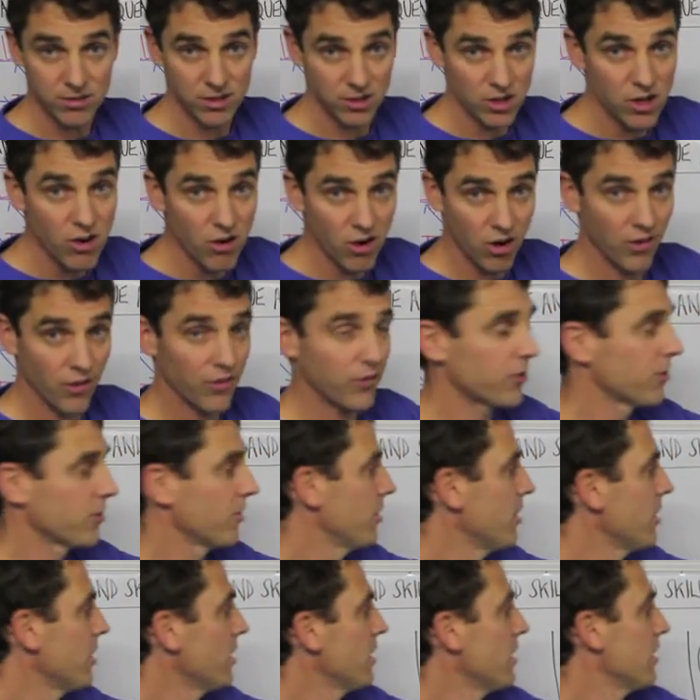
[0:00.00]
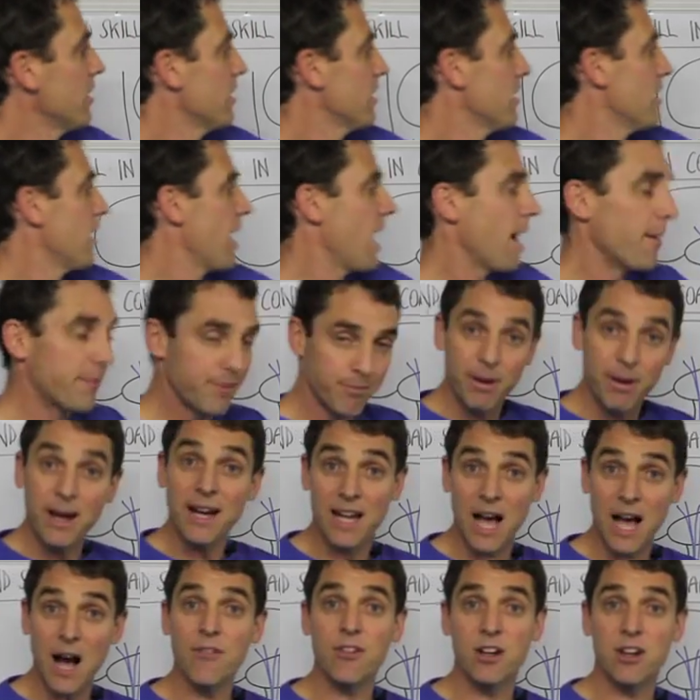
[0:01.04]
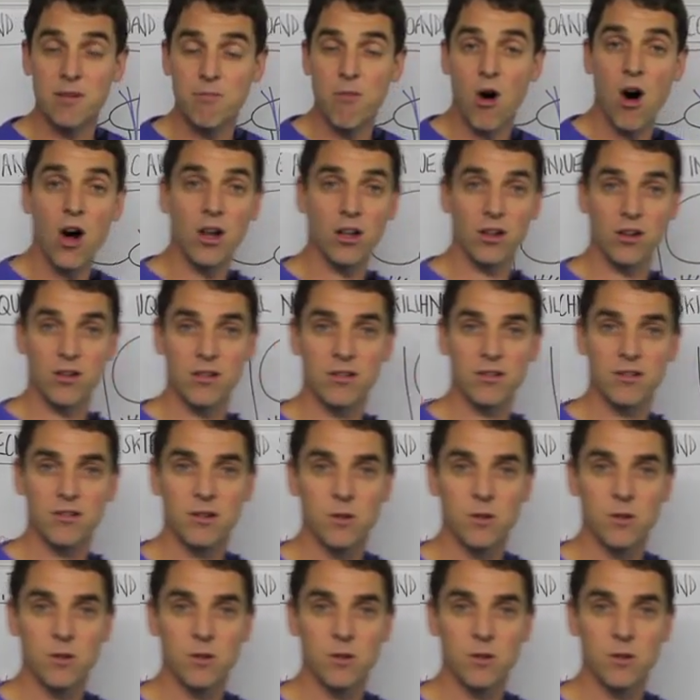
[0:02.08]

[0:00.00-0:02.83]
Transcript: the neurons, are being covered in myelin.